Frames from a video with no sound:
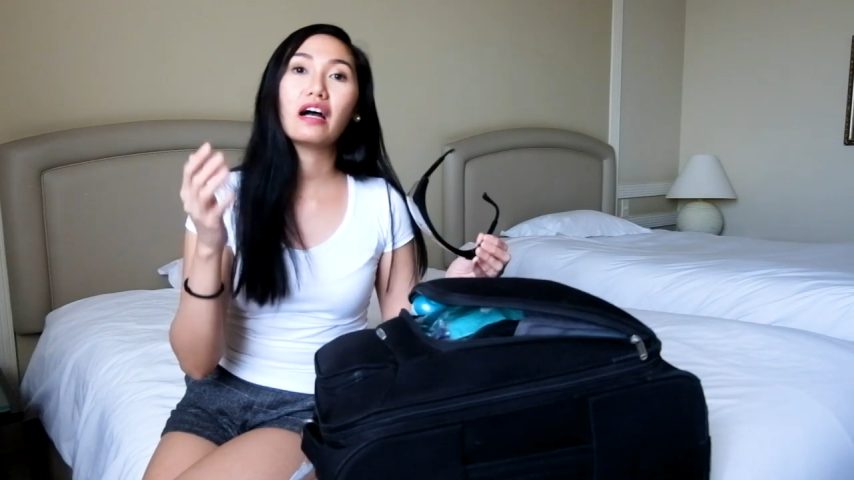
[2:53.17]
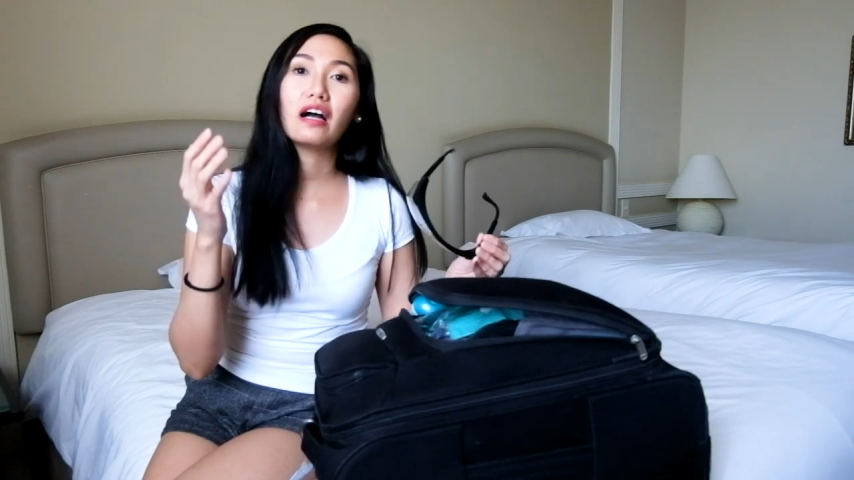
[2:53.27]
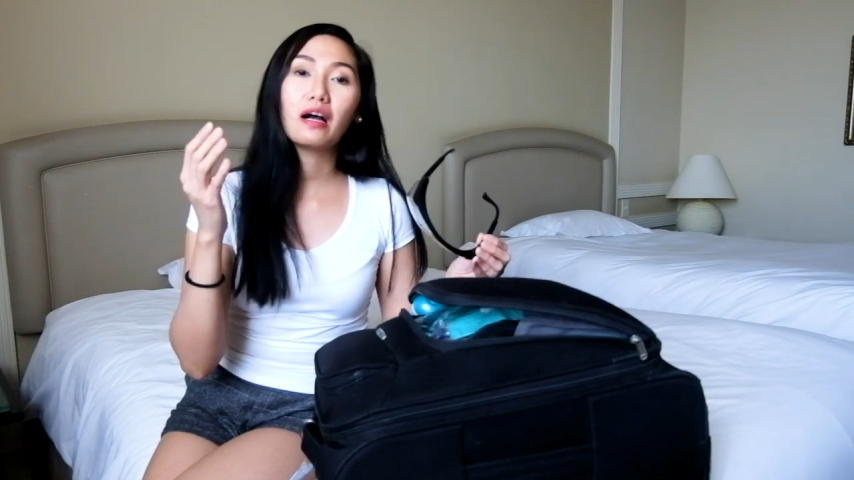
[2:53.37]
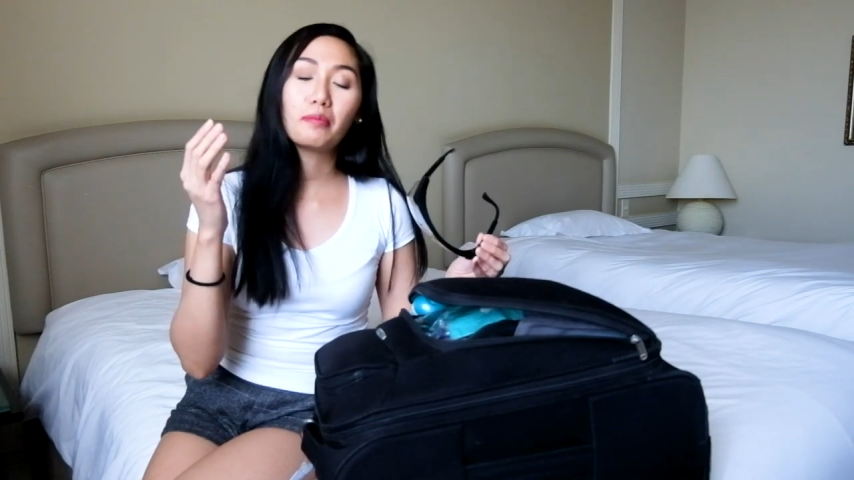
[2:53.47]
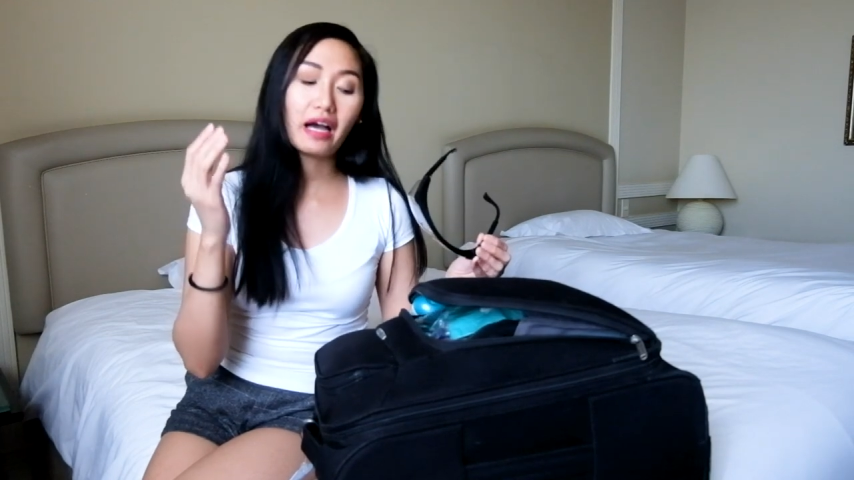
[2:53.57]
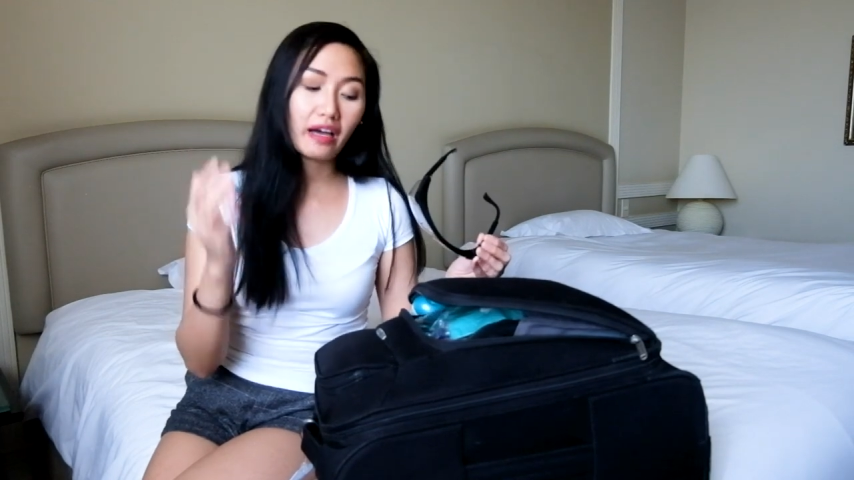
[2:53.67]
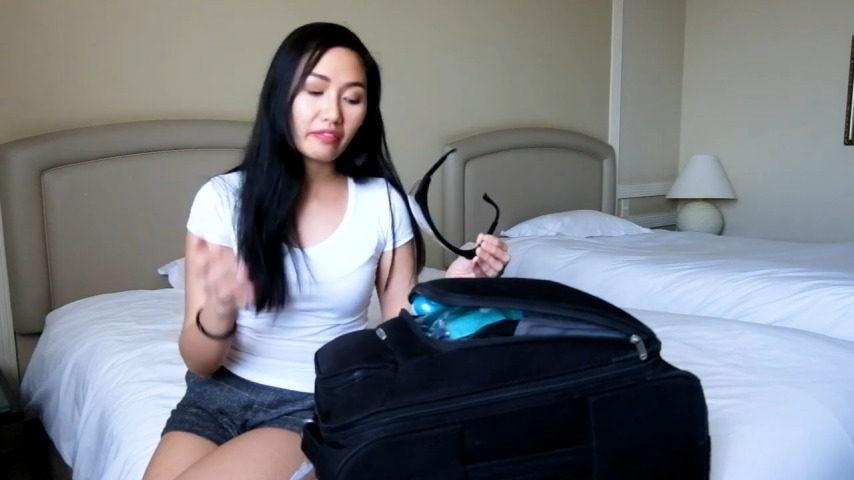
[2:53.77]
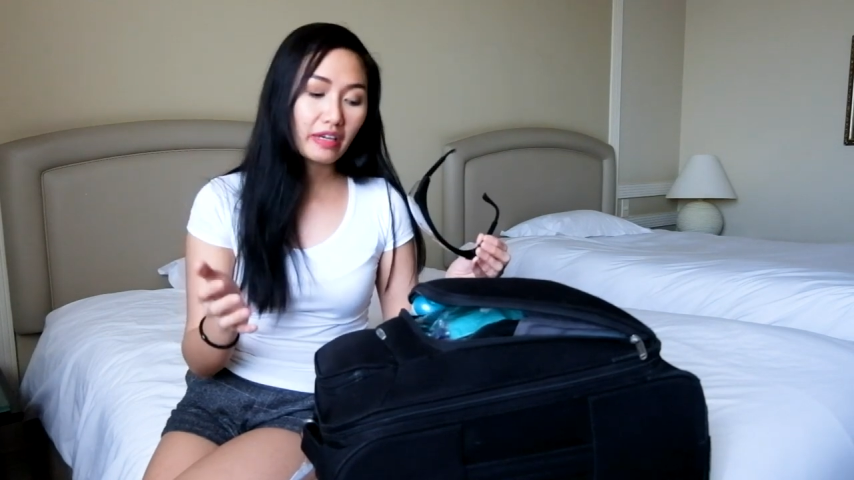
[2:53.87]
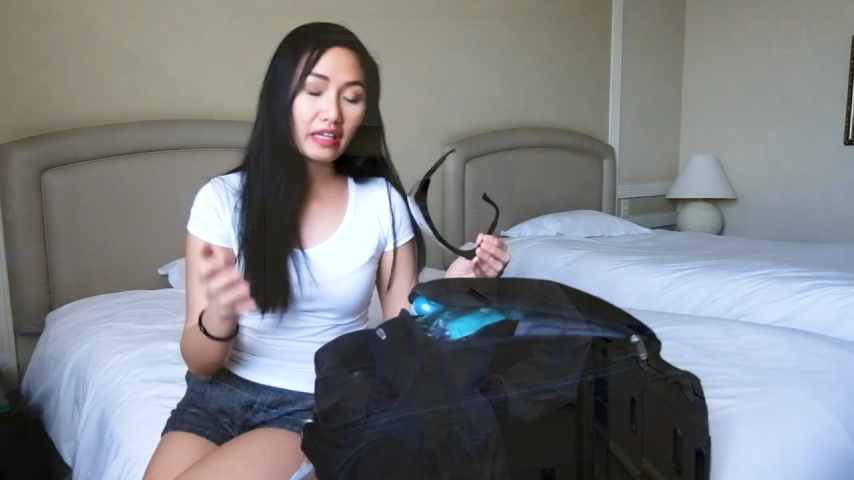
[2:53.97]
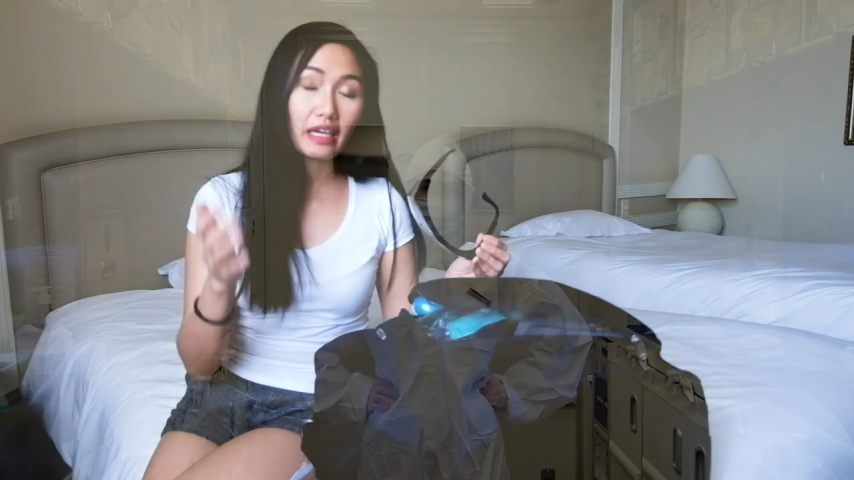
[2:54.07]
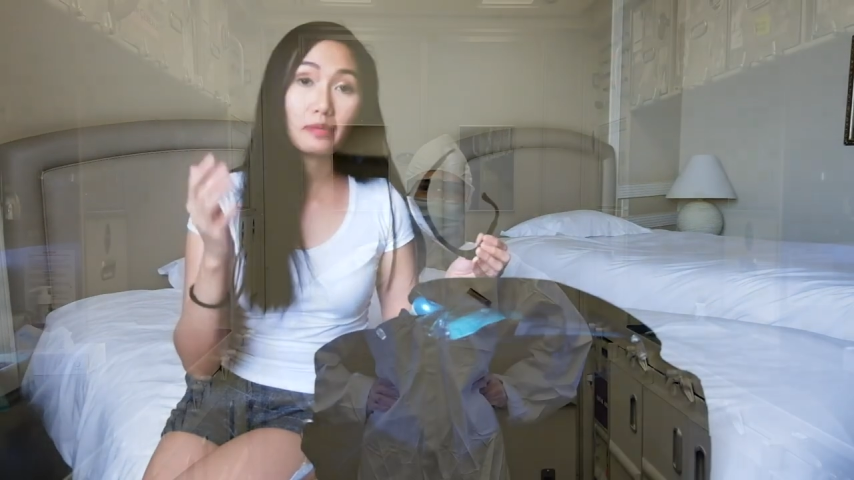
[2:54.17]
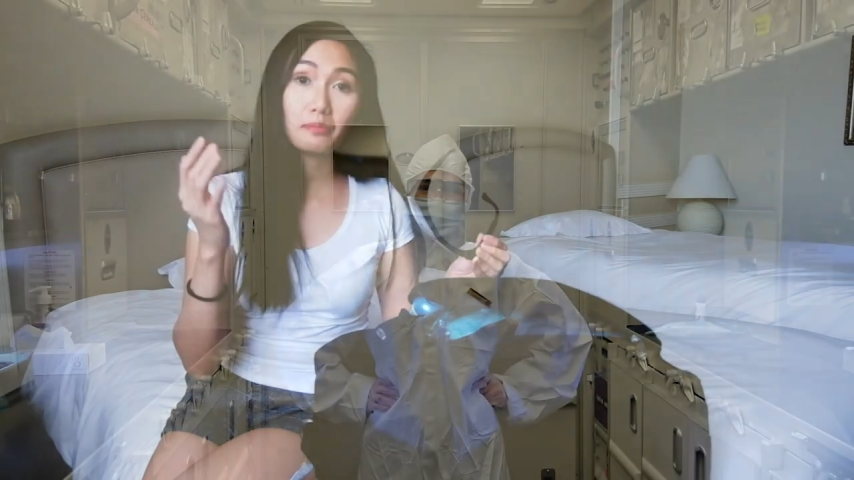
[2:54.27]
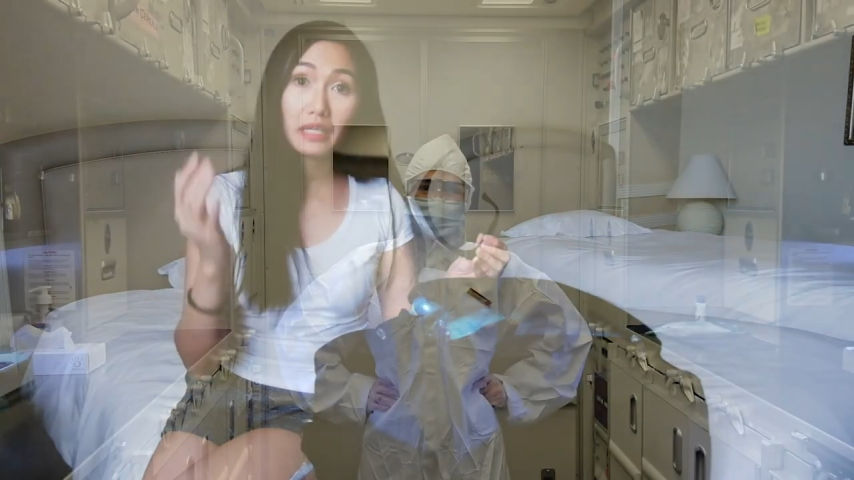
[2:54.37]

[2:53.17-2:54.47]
um, having a